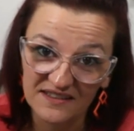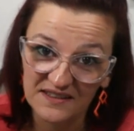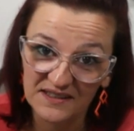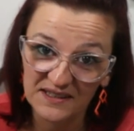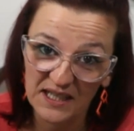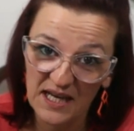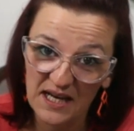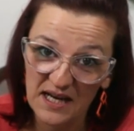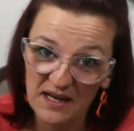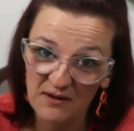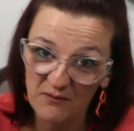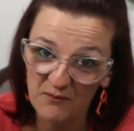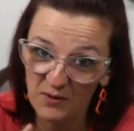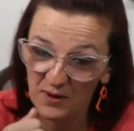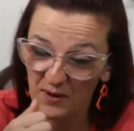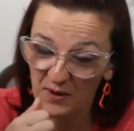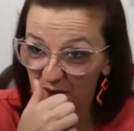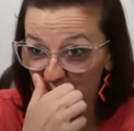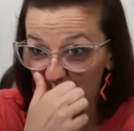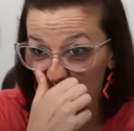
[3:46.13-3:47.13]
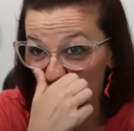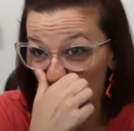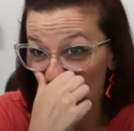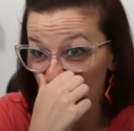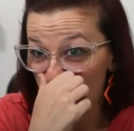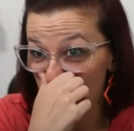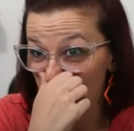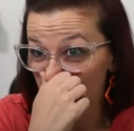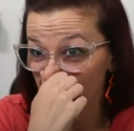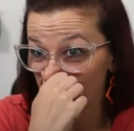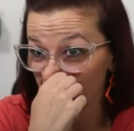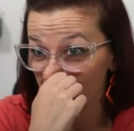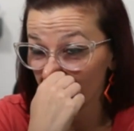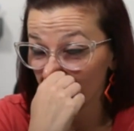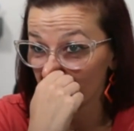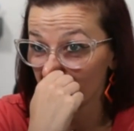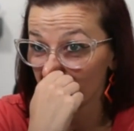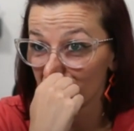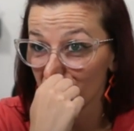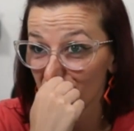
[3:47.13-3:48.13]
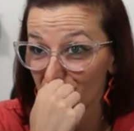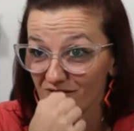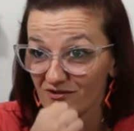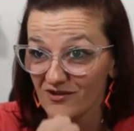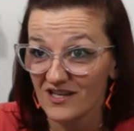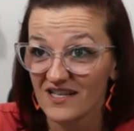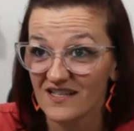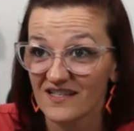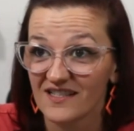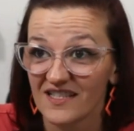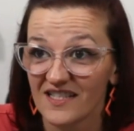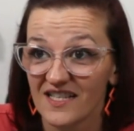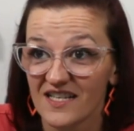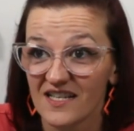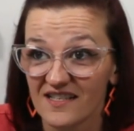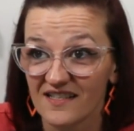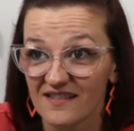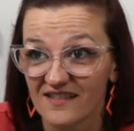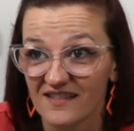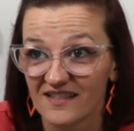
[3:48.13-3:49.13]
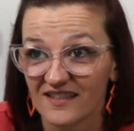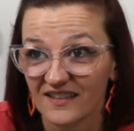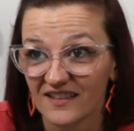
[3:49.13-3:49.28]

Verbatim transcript: And one of one of my favorite stories is